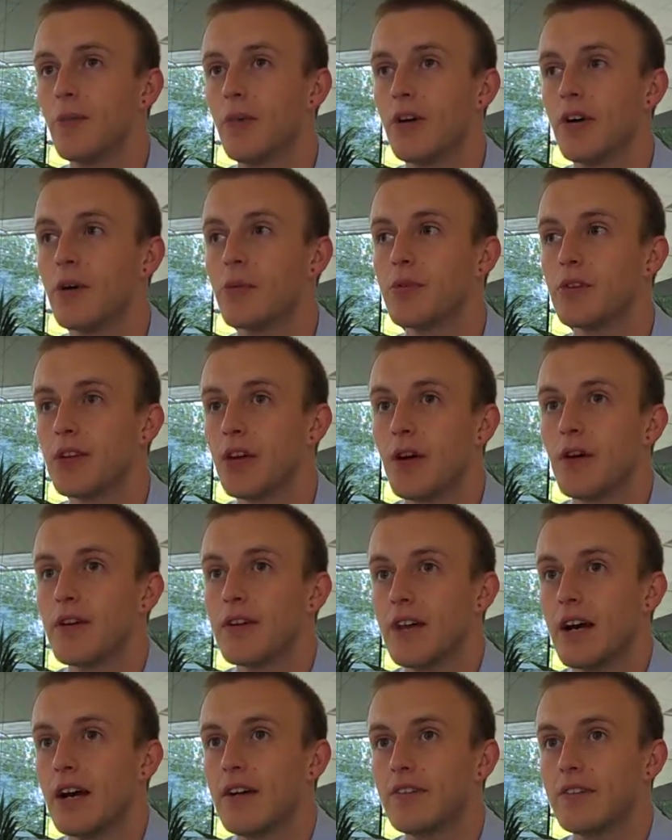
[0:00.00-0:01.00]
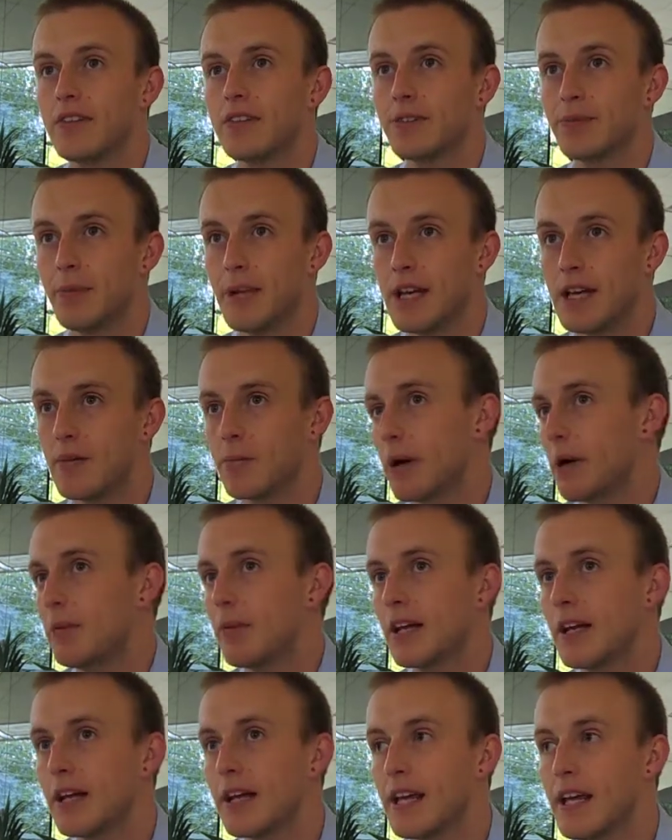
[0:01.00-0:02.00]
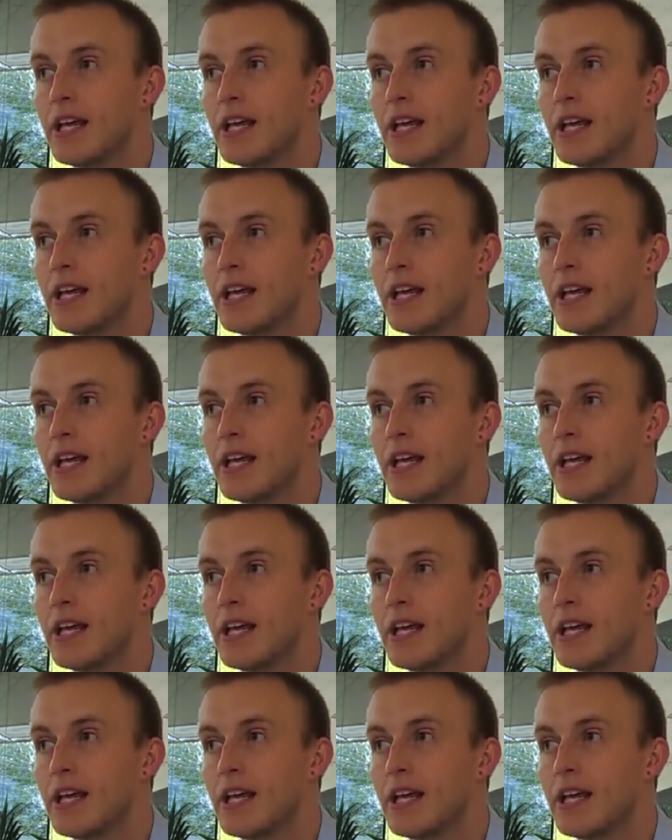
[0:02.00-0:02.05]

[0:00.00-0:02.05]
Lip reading: where I was going to have to speak publicly,